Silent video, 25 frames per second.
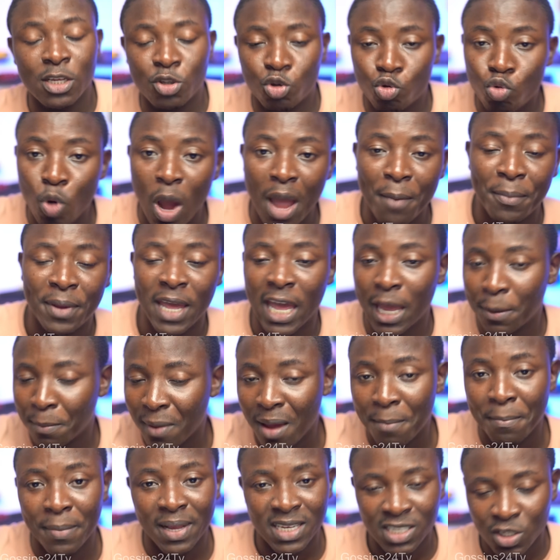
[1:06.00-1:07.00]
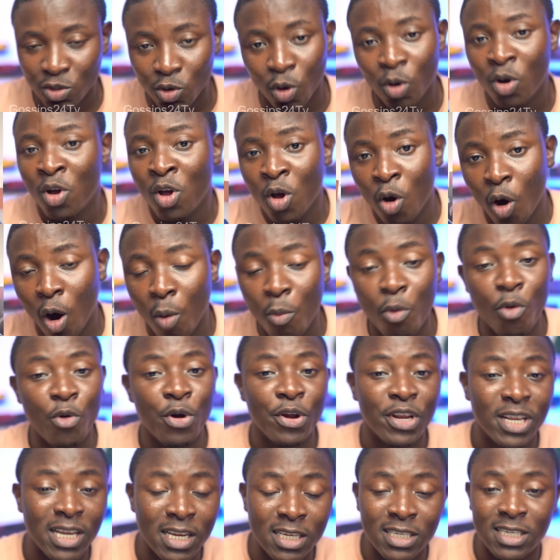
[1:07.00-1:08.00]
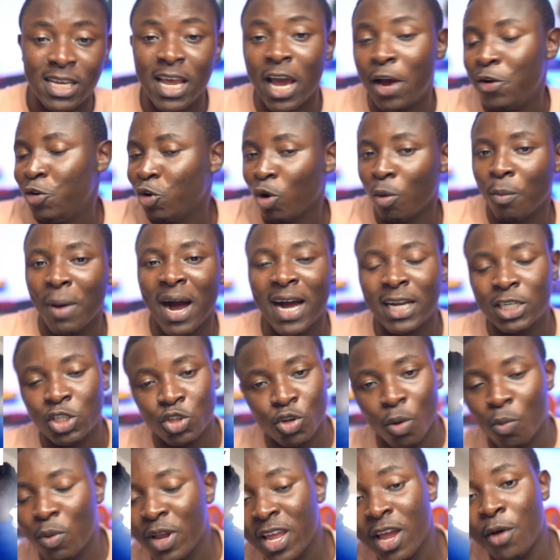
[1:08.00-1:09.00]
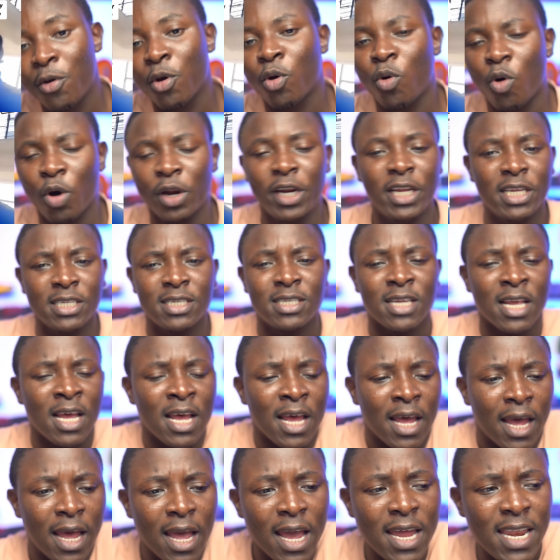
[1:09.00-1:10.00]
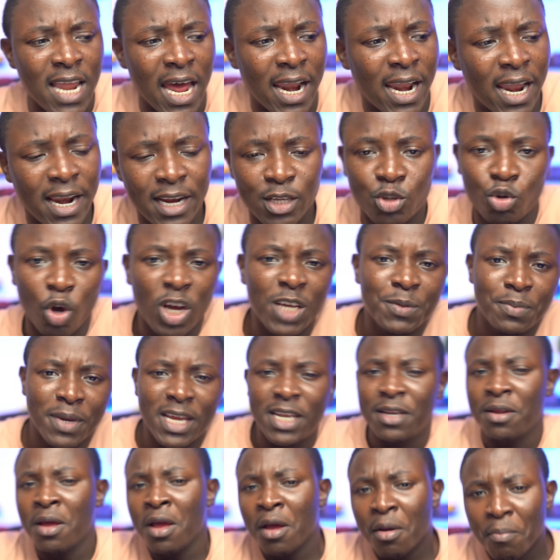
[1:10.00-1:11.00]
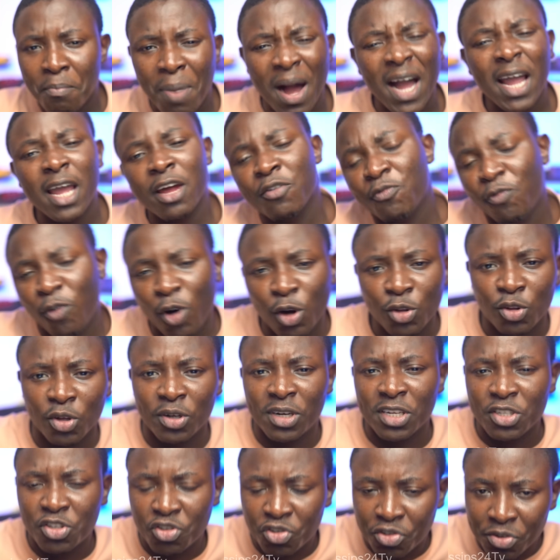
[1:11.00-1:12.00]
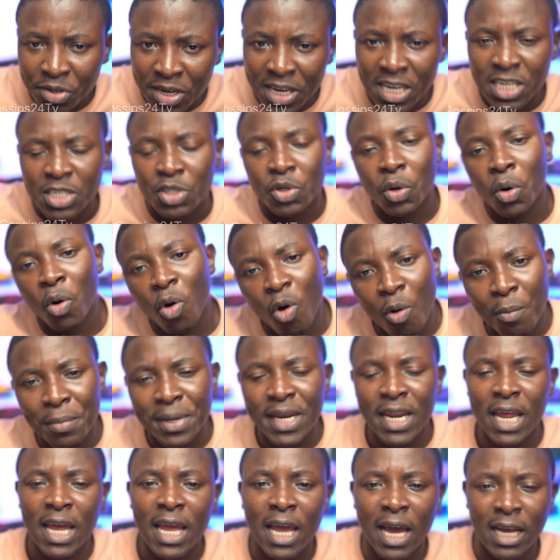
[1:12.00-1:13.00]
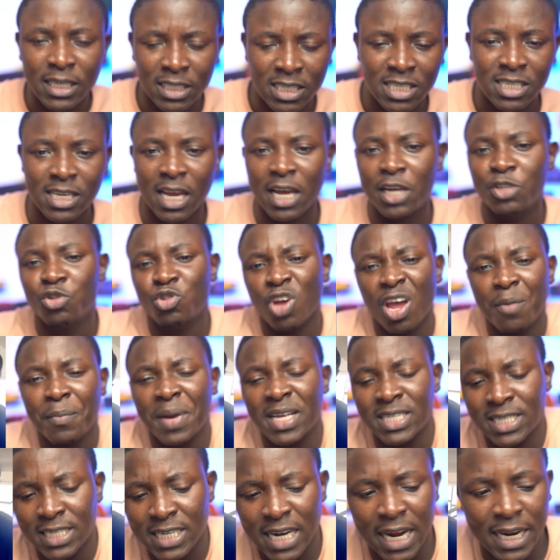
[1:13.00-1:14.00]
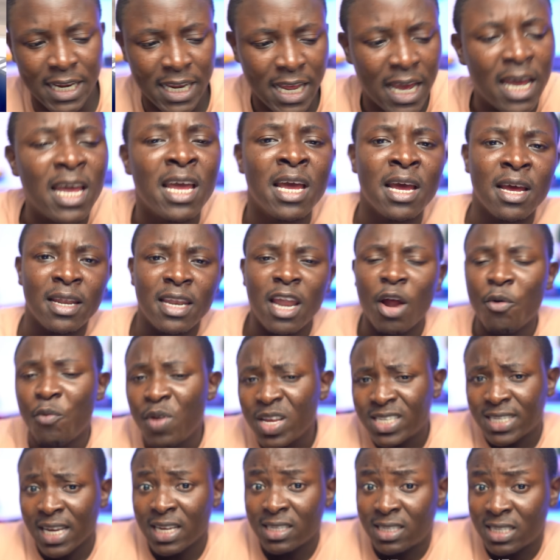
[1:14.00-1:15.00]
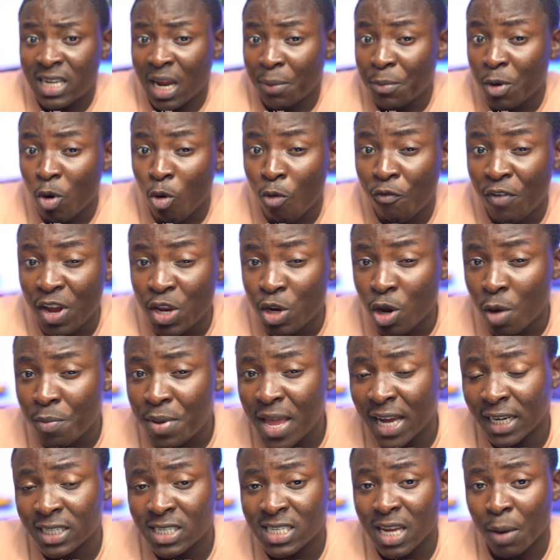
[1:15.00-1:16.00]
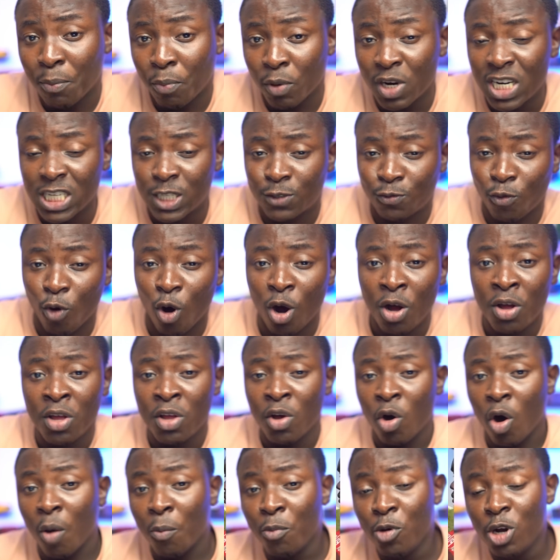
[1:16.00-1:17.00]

is two hype gang members. No, or more release here, you add some more recordings any other day. So, it's been back and forth on the streets, home, near just say enjoyment in idea. Now, recently, I mean, who video be at this police for or